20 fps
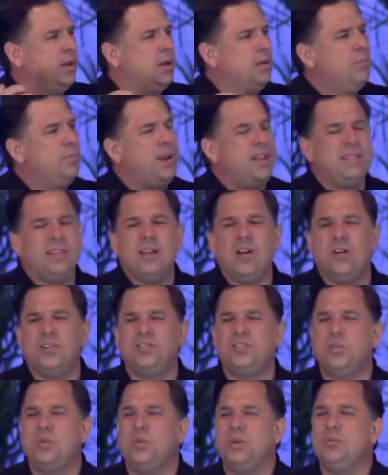But I think
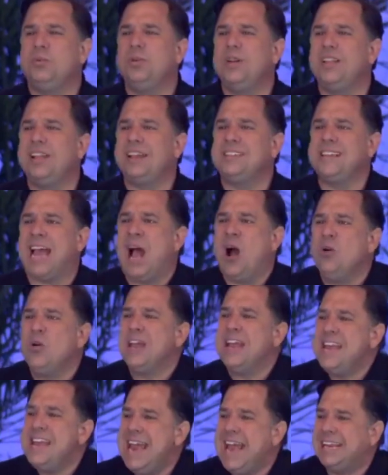also we realize how
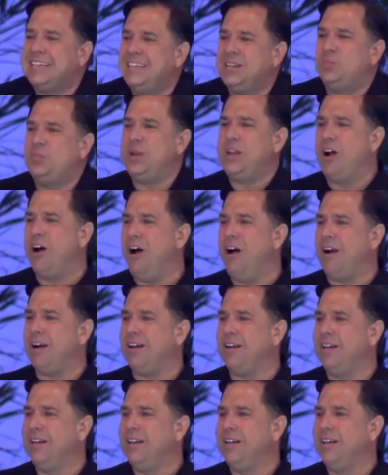connected we are.